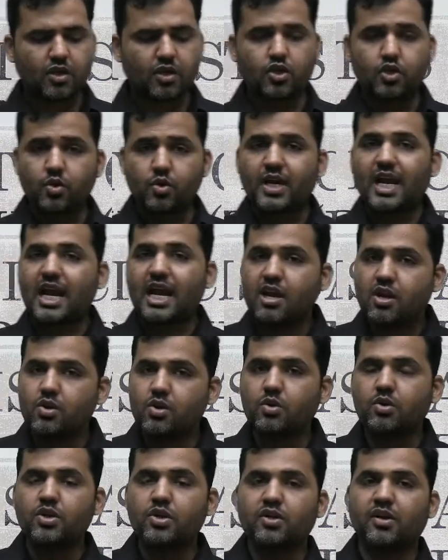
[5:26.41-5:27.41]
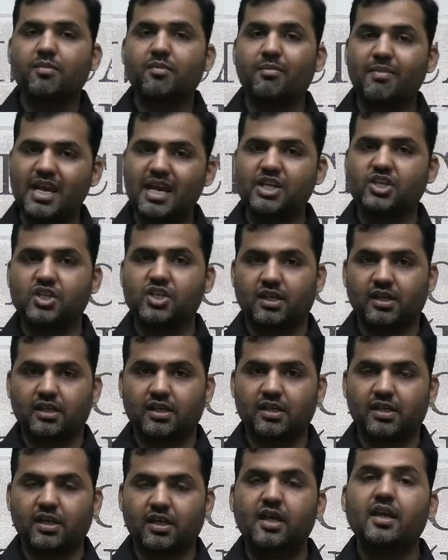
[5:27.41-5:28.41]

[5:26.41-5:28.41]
You can do your major